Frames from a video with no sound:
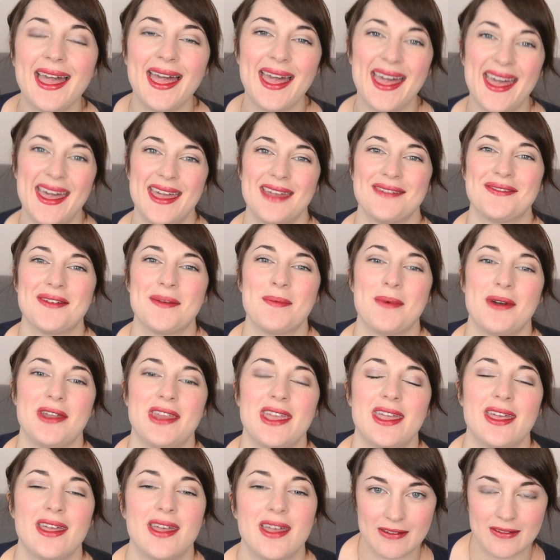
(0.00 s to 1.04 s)
Hey everybody,
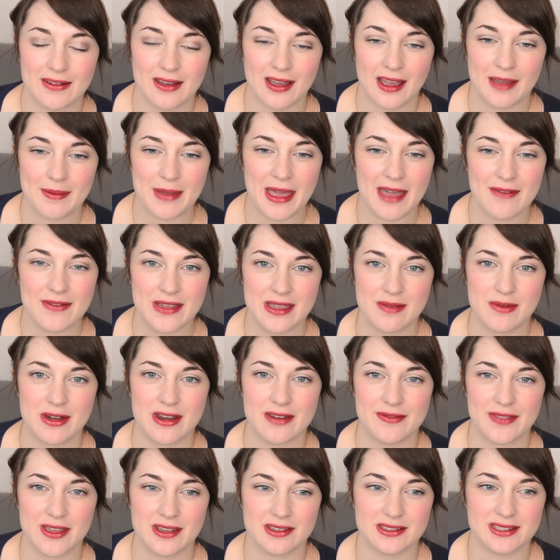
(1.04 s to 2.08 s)
I'm having one
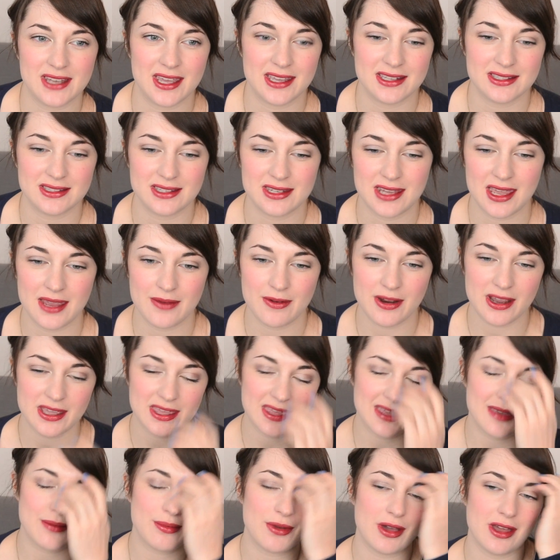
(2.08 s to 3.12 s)
of those days today where I
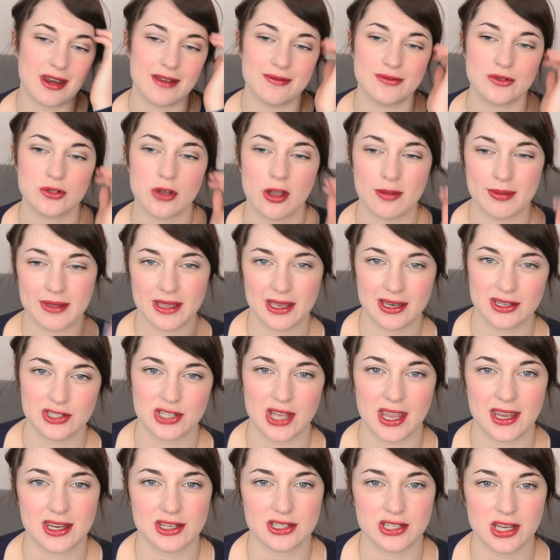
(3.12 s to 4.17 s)
keep kind of chopping and
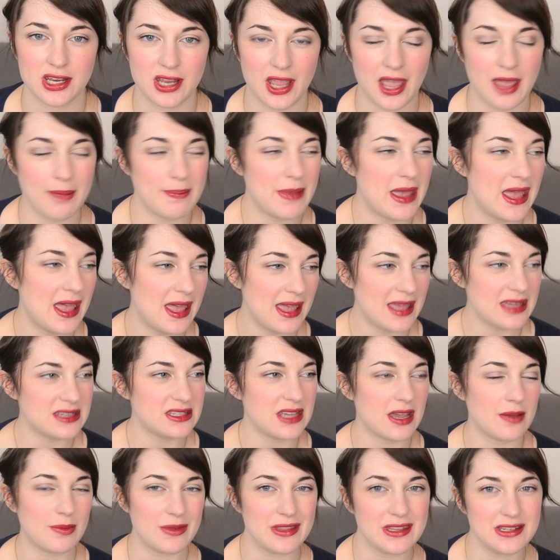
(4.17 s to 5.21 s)
changing. I had my hair
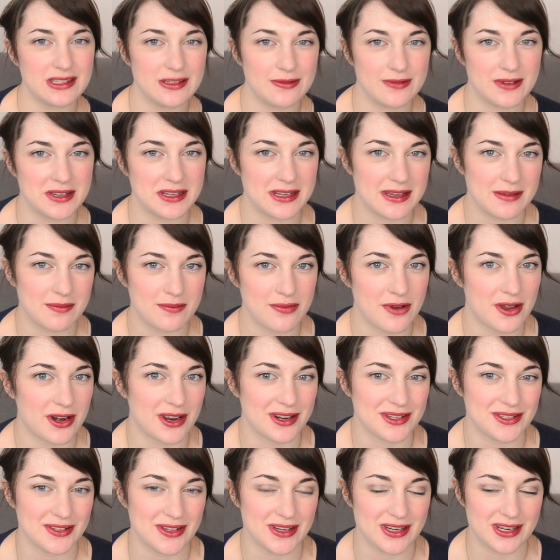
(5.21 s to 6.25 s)
down with a different lip
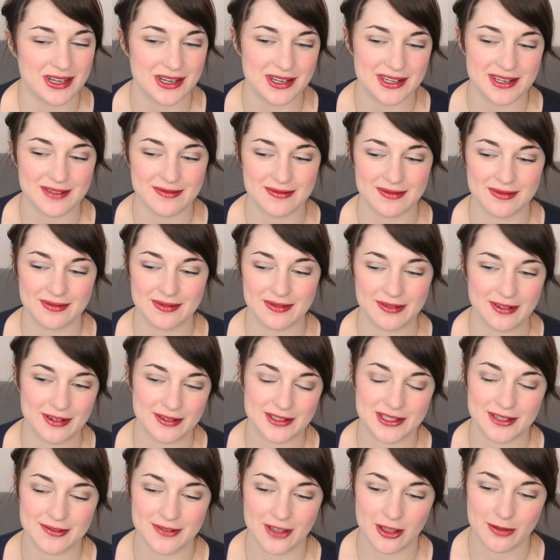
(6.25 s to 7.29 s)
product on
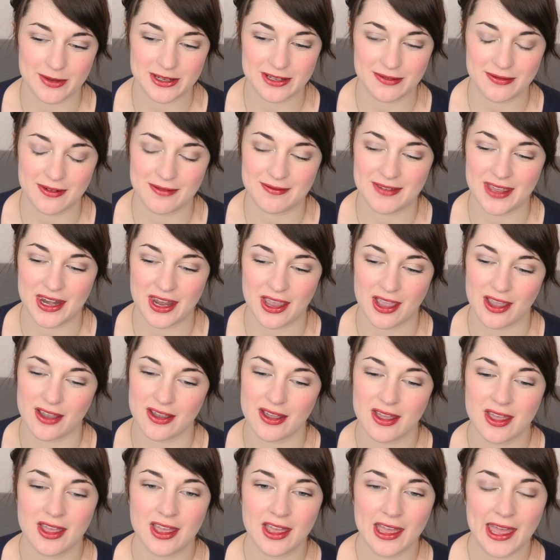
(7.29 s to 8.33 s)
to film a different video,
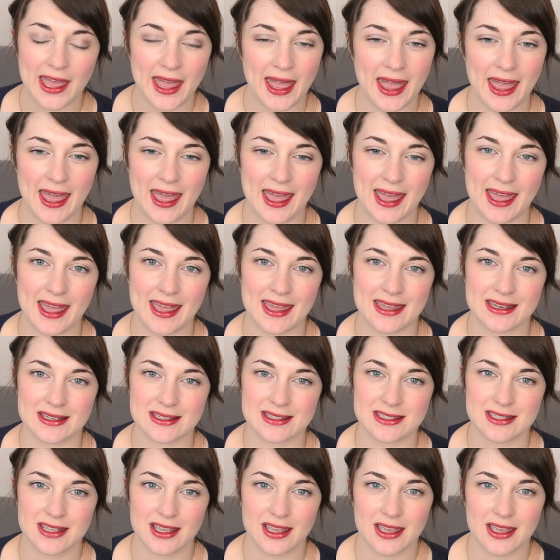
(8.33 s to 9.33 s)
and